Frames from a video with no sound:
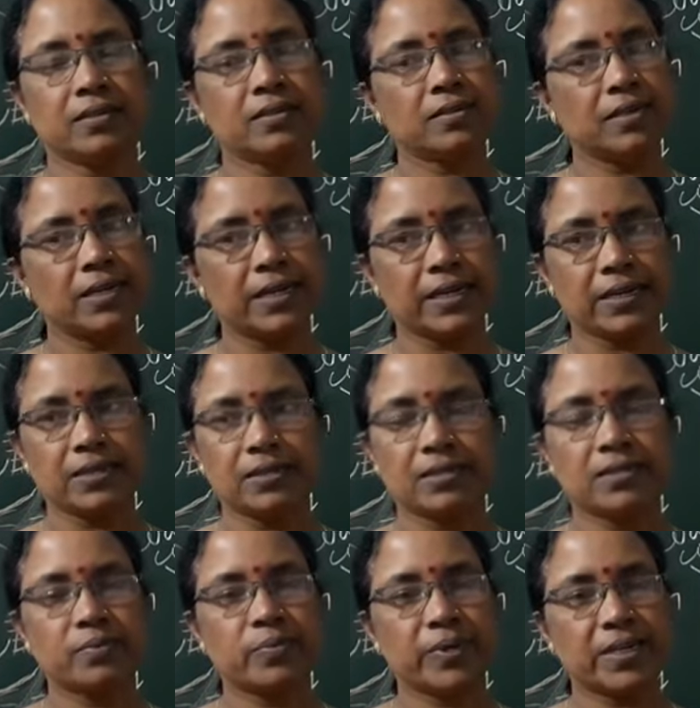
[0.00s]

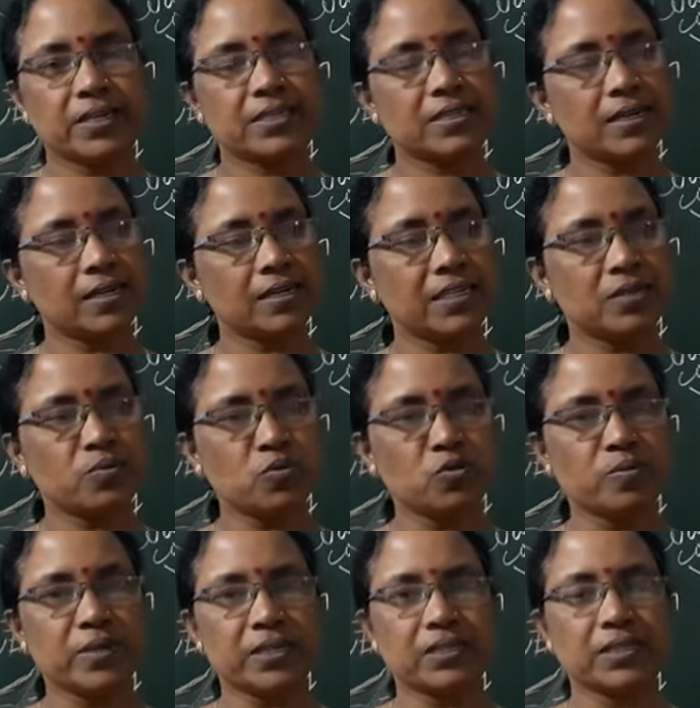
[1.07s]
and peristaltic movement.